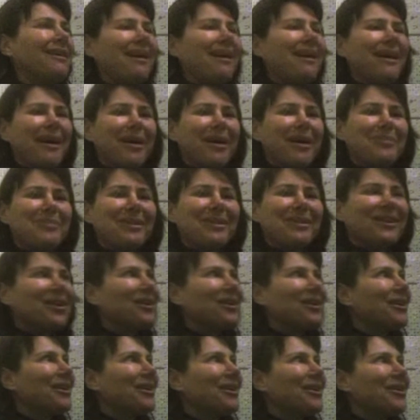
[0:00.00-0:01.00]
I mean,
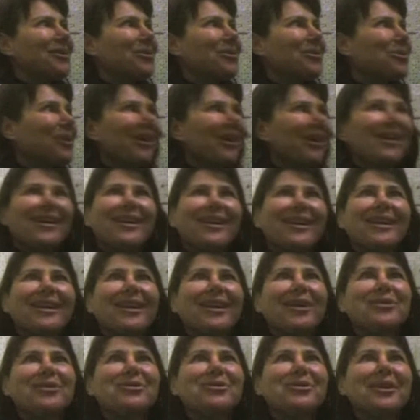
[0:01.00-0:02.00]
are
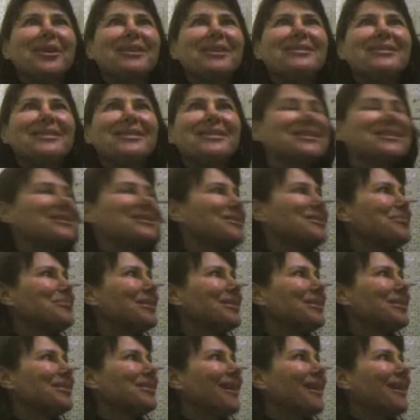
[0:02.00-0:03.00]
you guys? Is this
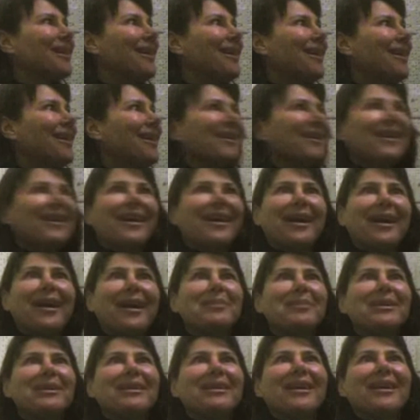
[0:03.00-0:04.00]
something? I
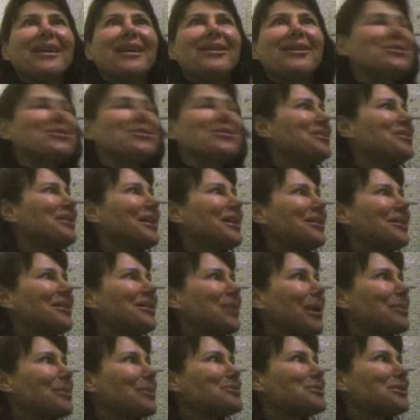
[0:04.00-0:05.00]
mean, you said
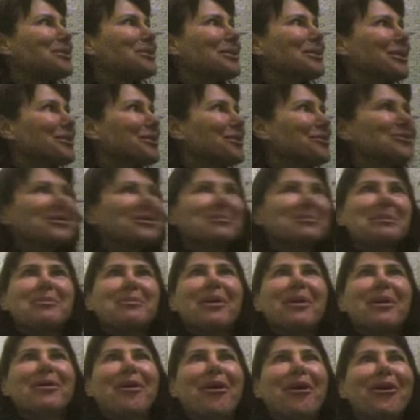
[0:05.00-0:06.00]
I was going to interview somebody
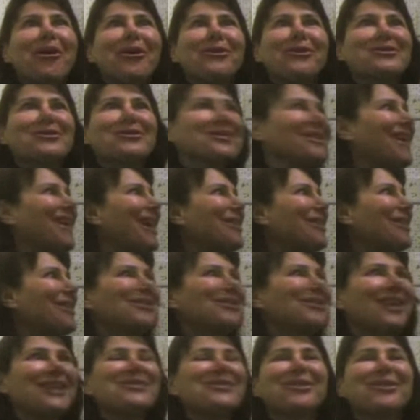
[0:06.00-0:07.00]
about art, and how you
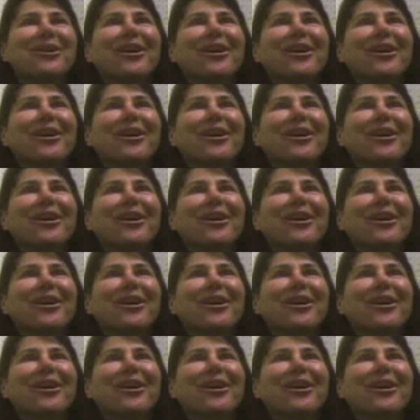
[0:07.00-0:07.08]
guys are.